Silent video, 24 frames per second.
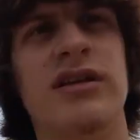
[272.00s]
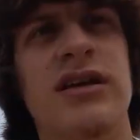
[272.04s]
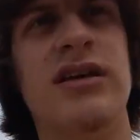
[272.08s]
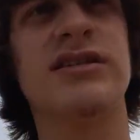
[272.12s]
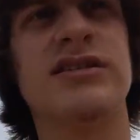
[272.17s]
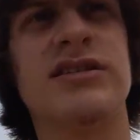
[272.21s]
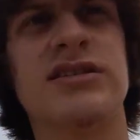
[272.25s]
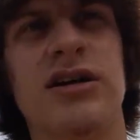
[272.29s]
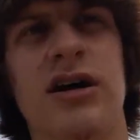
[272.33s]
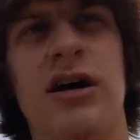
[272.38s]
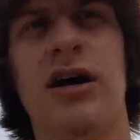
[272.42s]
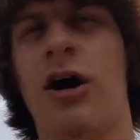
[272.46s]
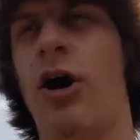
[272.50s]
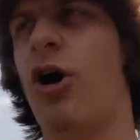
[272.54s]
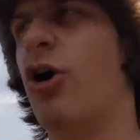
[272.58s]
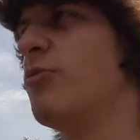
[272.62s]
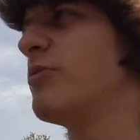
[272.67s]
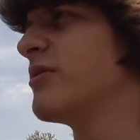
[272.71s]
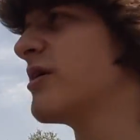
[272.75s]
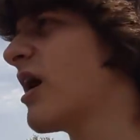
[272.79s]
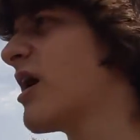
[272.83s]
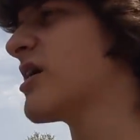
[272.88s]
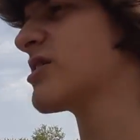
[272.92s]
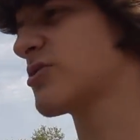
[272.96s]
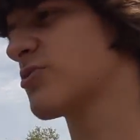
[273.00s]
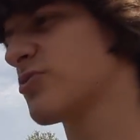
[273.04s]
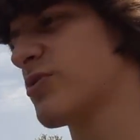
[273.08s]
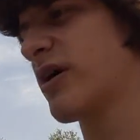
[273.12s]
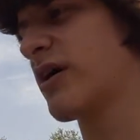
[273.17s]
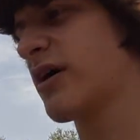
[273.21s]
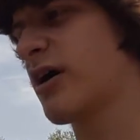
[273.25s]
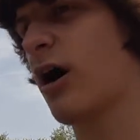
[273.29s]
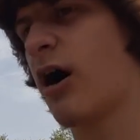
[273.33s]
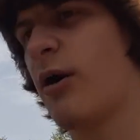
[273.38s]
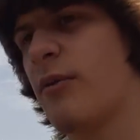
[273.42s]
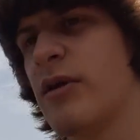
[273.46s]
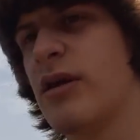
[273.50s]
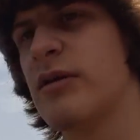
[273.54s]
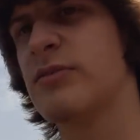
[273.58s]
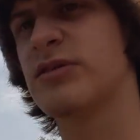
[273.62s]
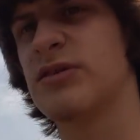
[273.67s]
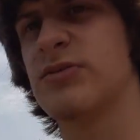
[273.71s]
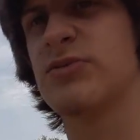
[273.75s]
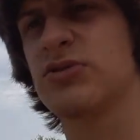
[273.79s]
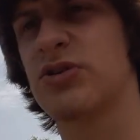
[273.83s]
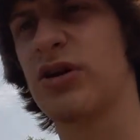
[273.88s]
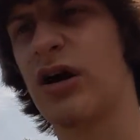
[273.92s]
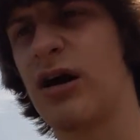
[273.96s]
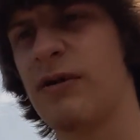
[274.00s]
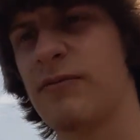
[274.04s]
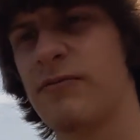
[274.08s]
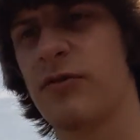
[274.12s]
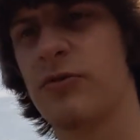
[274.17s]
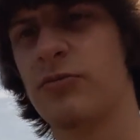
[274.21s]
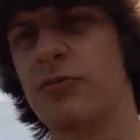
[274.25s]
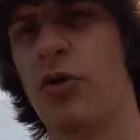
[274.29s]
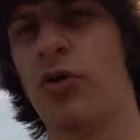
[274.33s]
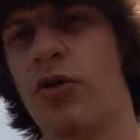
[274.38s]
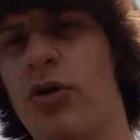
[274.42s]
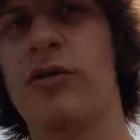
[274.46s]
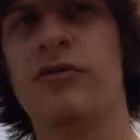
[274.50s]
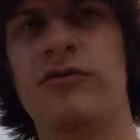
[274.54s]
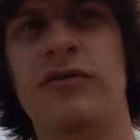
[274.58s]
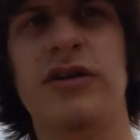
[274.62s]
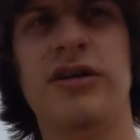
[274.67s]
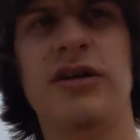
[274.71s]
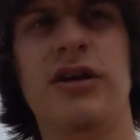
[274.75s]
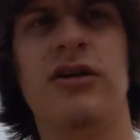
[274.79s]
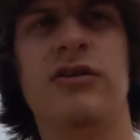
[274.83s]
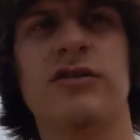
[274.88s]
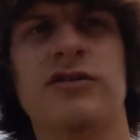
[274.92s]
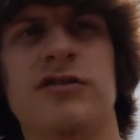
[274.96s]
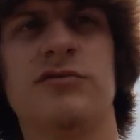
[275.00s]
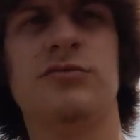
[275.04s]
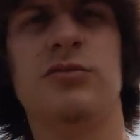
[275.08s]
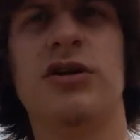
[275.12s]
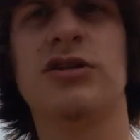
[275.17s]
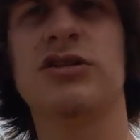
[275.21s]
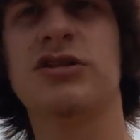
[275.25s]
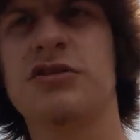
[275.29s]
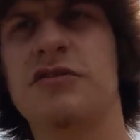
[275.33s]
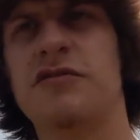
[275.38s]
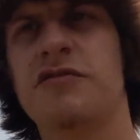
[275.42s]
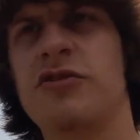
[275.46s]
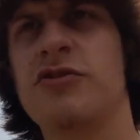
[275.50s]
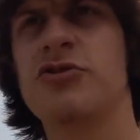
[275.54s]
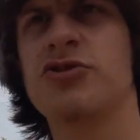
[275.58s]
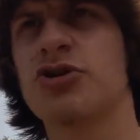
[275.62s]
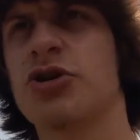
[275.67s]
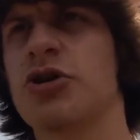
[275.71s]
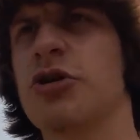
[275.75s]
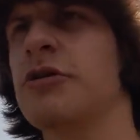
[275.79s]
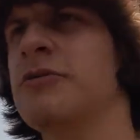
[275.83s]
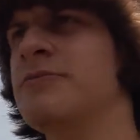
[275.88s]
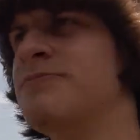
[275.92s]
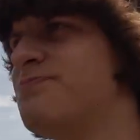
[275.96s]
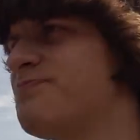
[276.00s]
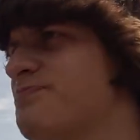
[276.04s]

this. Uh, hope you guys rate, comment, and subscribe for more videos from us in the future.